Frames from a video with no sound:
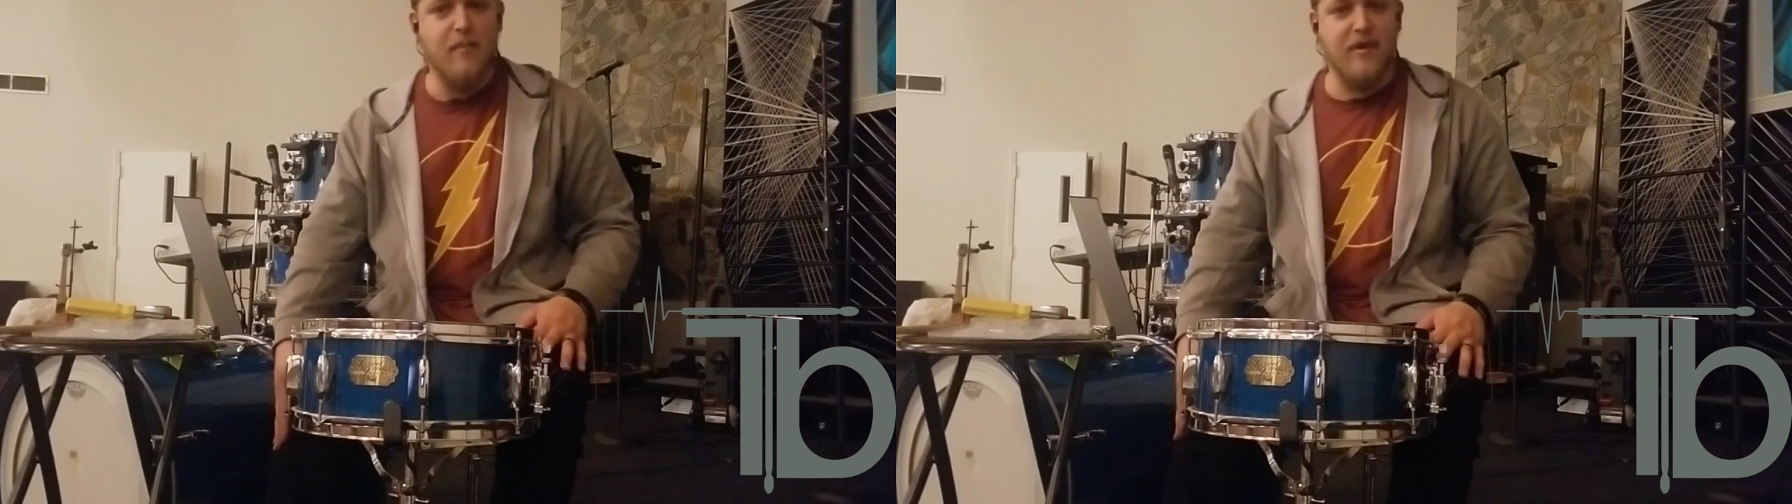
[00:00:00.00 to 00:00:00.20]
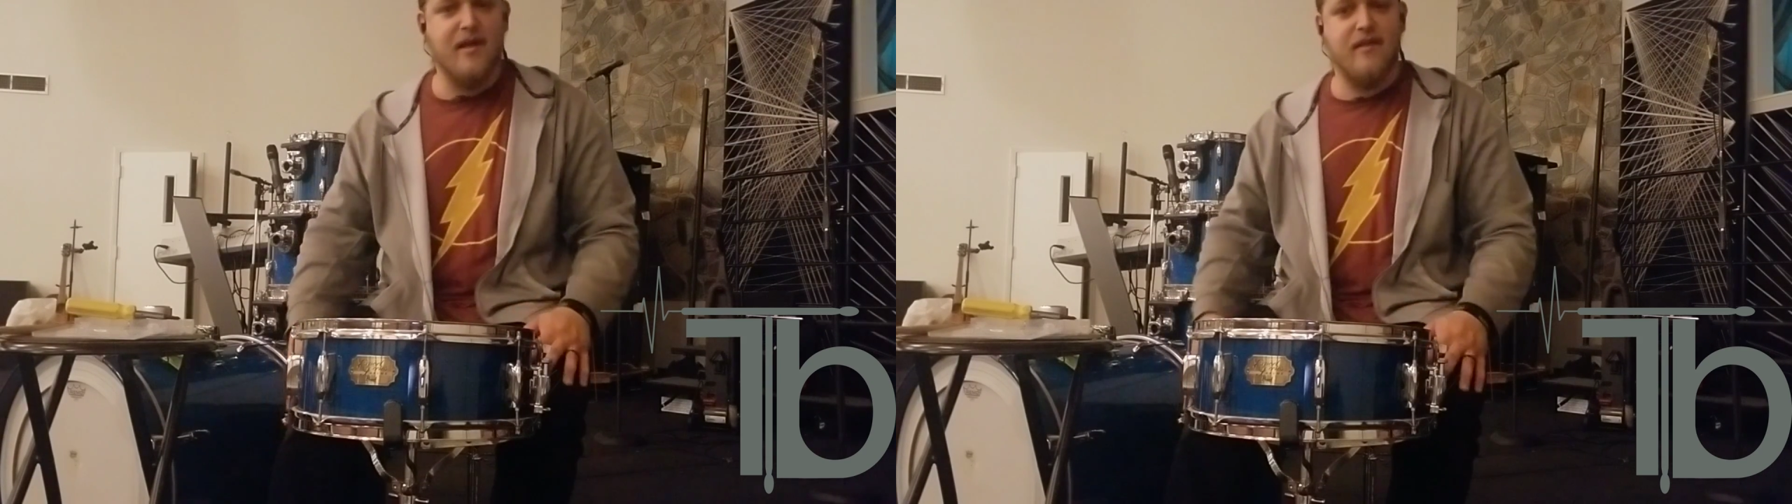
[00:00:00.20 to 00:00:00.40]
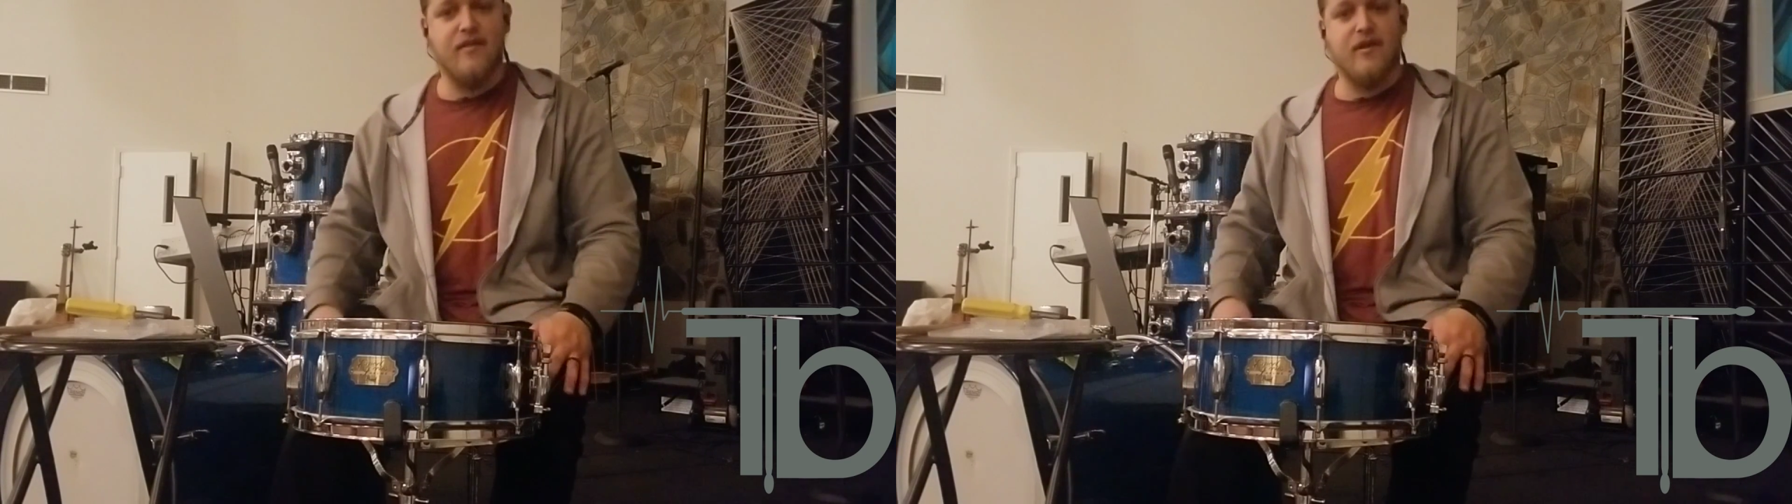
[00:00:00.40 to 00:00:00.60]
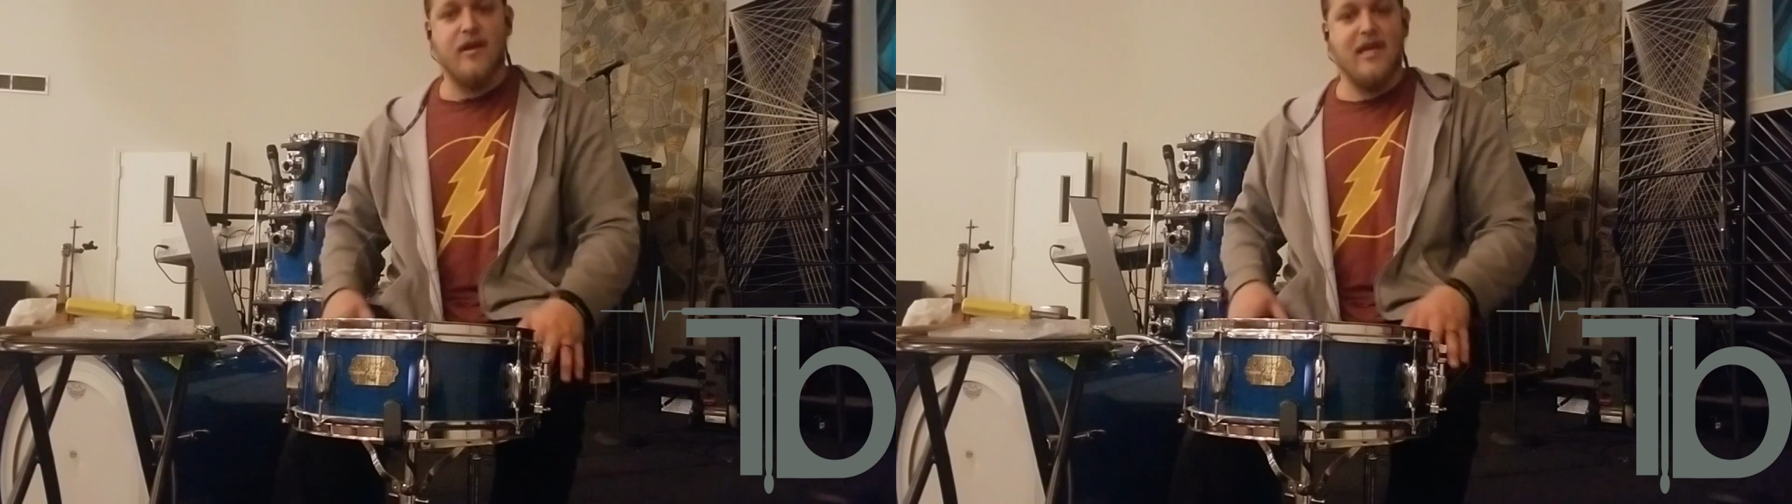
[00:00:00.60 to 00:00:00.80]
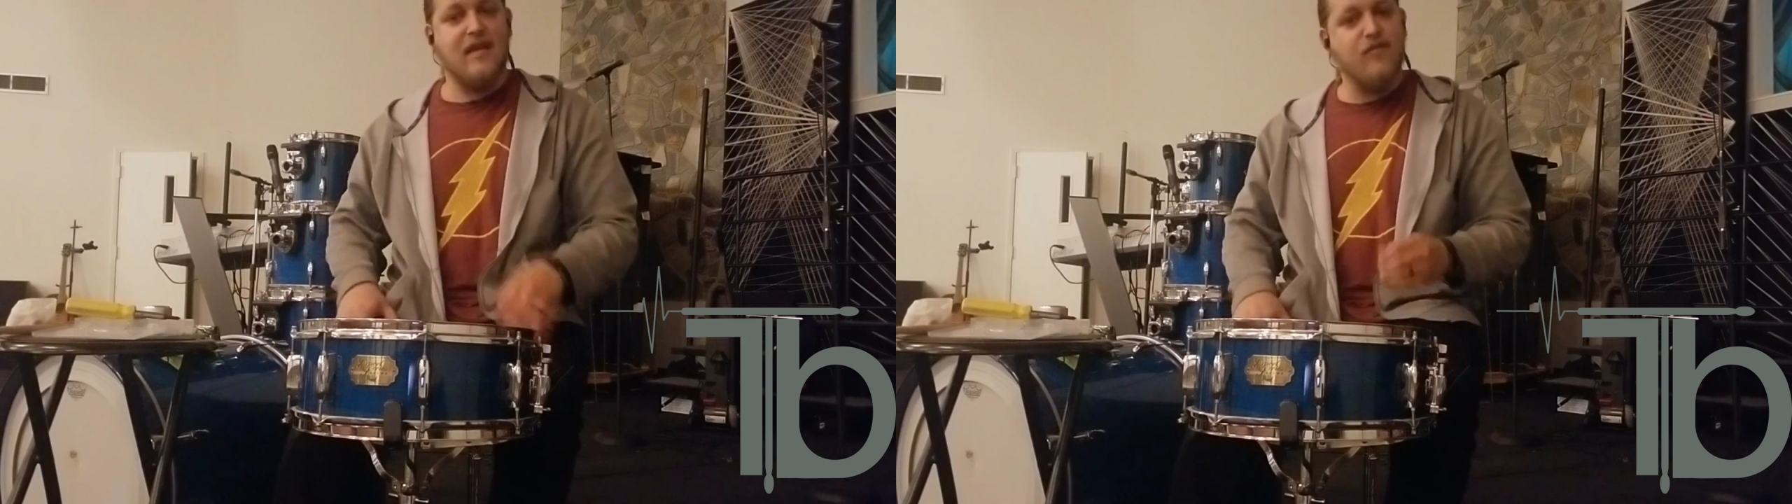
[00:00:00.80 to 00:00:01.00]
because it's
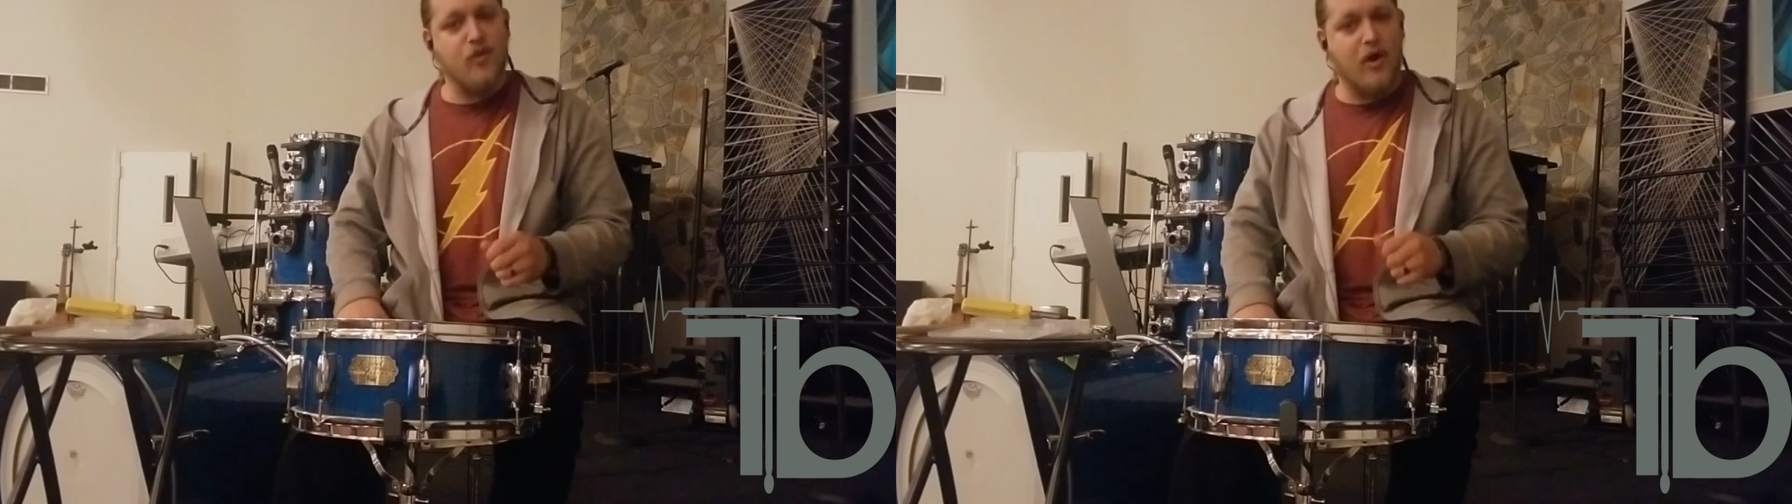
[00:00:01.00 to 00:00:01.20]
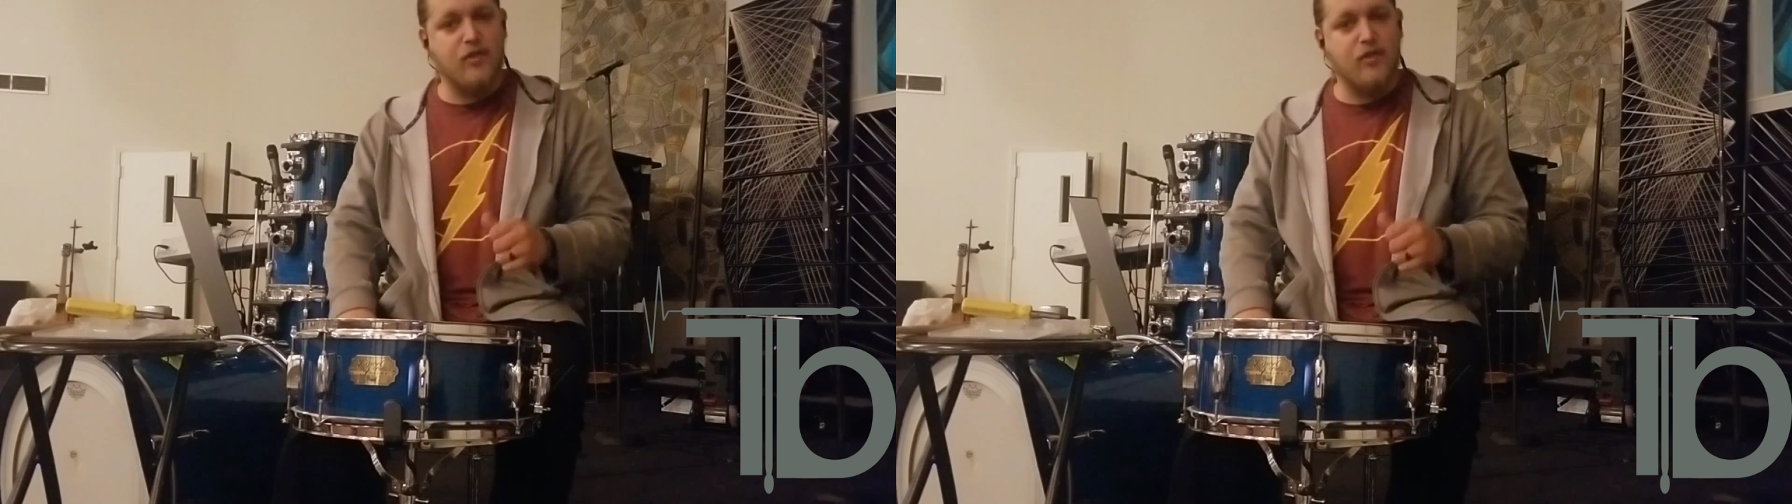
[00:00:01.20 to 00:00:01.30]
gonna, even though